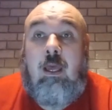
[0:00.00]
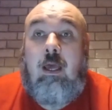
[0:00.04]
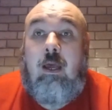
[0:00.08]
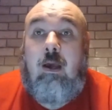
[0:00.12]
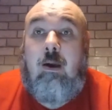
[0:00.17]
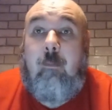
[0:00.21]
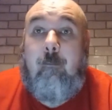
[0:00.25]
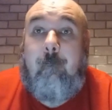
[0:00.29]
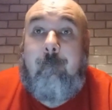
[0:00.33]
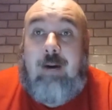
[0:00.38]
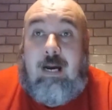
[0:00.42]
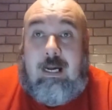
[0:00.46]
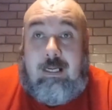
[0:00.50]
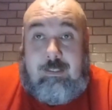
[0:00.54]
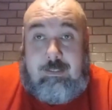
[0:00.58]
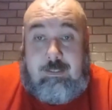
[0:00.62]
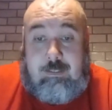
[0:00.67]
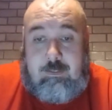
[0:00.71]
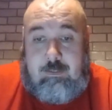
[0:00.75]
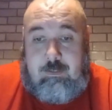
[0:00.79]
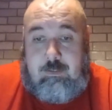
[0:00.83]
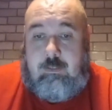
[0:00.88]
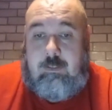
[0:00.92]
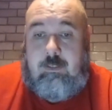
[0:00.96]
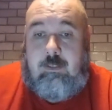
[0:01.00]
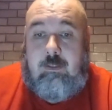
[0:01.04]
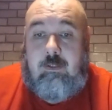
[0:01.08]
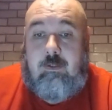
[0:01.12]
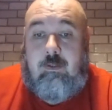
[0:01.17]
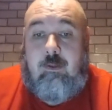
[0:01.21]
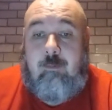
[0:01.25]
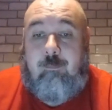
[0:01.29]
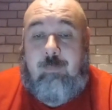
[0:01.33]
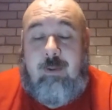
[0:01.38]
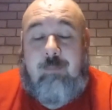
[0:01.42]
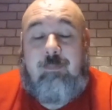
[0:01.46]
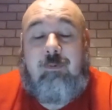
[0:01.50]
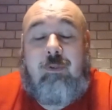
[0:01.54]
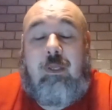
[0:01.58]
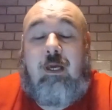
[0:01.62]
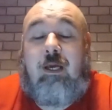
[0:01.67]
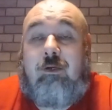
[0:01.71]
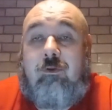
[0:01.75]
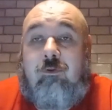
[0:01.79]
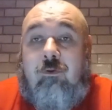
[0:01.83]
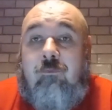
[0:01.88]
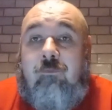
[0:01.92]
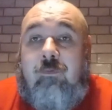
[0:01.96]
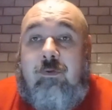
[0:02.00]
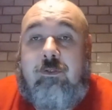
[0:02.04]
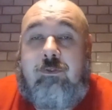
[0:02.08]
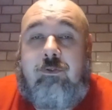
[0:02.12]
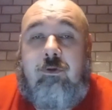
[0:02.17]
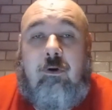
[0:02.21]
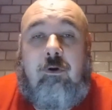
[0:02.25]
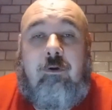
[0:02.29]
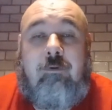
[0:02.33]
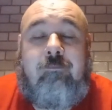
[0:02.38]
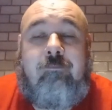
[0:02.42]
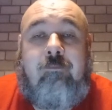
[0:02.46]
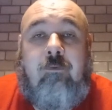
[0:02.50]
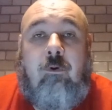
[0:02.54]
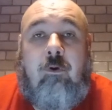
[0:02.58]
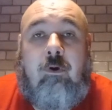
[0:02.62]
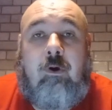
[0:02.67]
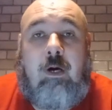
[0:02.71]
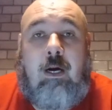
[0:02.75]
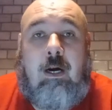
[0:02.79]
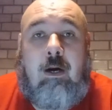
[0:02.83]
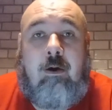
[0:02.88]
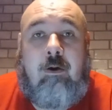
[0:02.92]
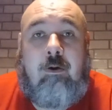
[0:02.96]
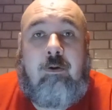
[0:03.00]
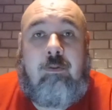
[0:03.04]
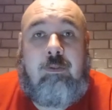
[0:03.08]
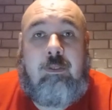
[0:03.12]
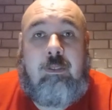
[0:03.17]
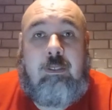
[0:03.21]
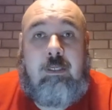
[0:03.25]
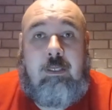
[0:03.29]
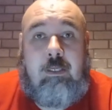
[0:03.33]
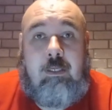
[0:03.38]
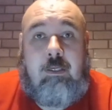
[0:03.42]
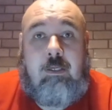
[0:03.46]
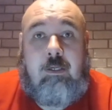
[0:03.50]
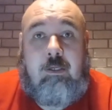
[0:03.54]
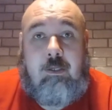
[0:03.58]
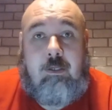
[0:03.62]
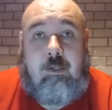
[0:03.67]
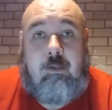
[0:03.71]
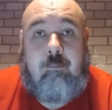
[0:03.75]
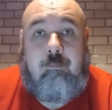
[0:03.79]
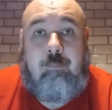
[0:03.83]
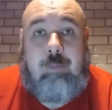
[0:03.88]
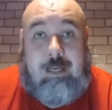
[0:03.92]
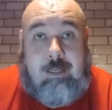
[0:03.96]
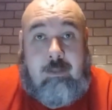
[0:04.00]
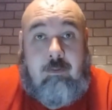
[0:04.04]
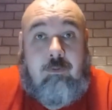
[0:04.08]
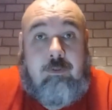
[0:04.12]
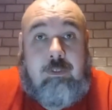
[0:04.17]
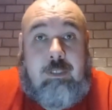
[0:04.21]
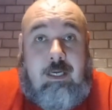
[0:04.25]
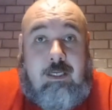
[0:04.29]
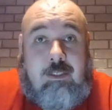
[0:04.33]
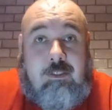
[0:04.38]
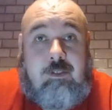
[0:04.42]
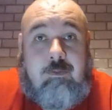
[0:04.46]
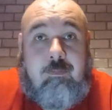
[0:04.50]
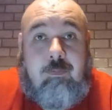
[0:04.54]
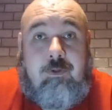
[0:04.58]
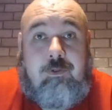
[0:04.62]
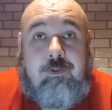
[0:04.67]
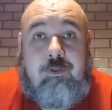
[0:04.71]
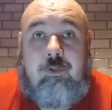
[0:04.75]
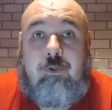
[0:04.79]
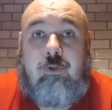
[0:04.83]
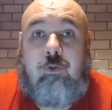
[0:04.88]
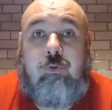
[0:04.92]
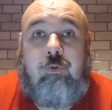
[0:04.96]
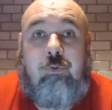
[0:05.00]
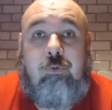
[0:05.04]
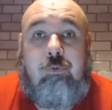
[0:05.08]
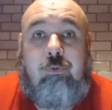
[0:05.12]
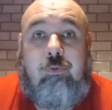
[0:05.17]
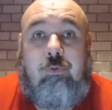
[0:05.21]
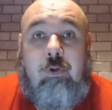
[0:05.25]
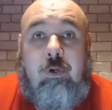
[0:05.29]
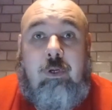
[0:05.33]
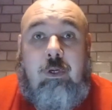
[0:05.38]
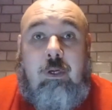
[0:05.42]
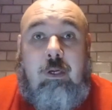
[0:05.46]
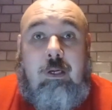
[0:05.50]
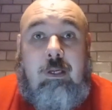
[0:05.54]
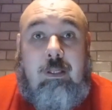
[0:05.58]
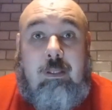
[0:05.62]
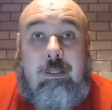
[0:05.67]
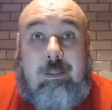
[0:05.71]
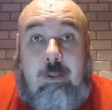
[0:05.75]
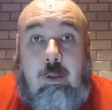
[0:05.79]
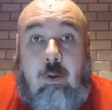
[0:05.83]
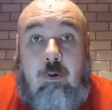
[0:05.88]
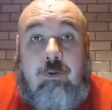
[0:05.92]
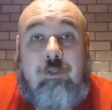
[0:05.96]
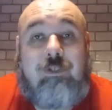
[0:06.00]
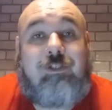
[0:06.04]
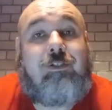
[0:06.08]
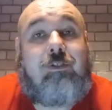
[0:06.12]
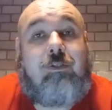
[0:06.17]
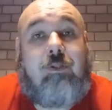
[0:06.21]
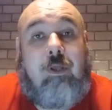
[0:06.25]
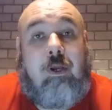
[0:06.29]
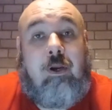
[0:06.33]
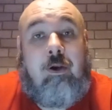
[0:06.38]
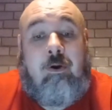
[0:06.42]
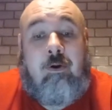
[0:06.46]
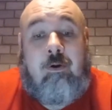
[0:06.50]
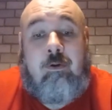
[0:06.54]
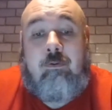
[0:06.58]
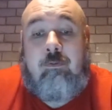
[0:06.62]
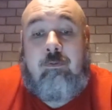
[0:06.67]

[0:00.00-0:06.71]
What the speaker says: But the people that I do feel sorry for are the payload customers who lost their